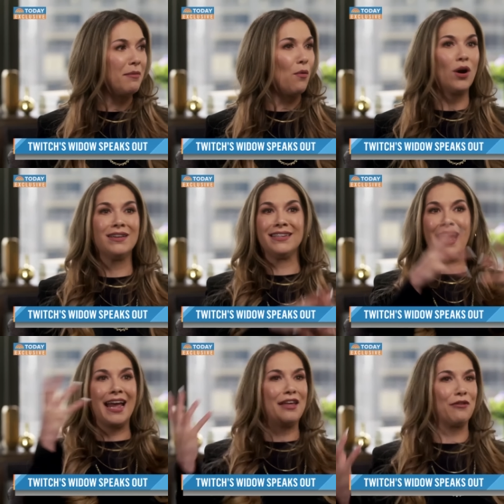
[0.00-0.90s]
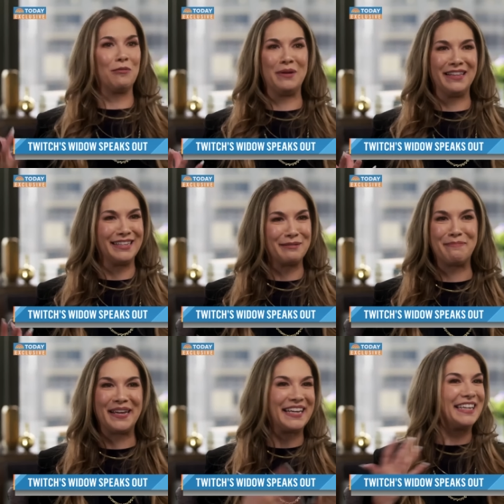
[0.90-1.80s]
one day there'll be this
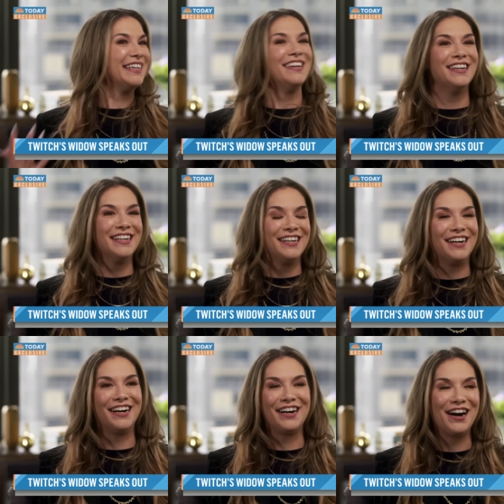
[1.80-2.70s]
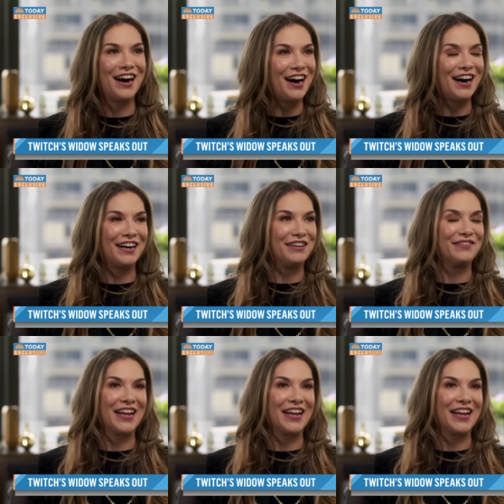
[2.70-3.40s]
big aha of